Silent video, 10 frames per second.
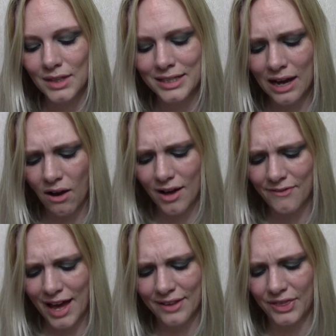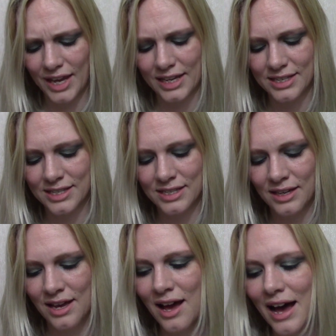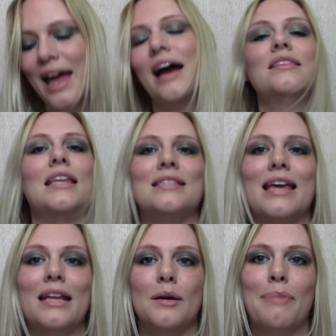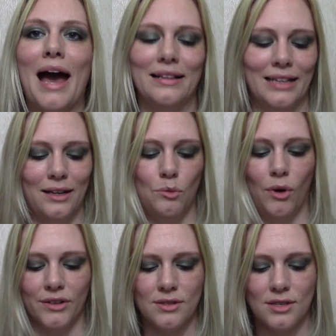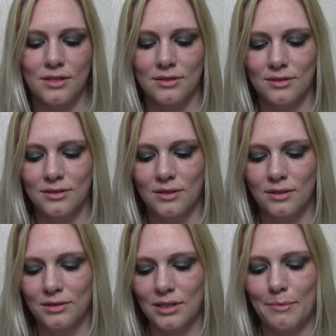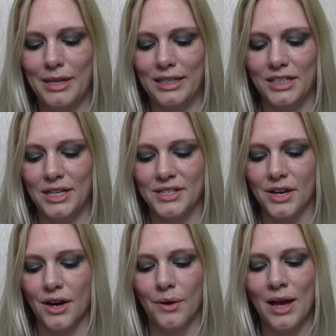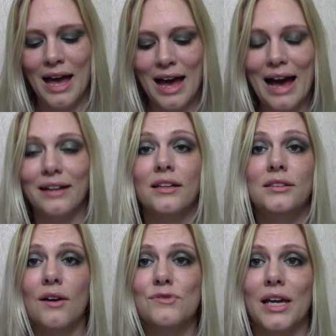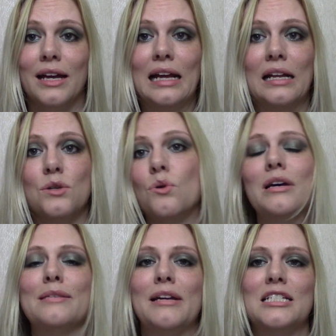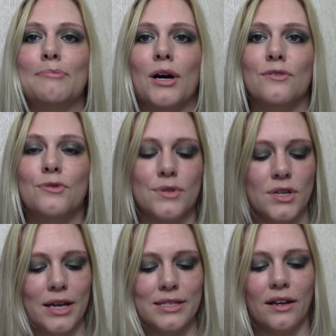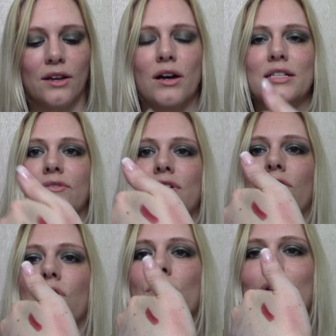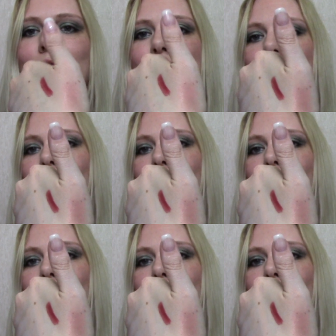Now I had this in a palette once, a million years ago, and I loved it, and I'd always meant to buy the full size, and I kind of never got around to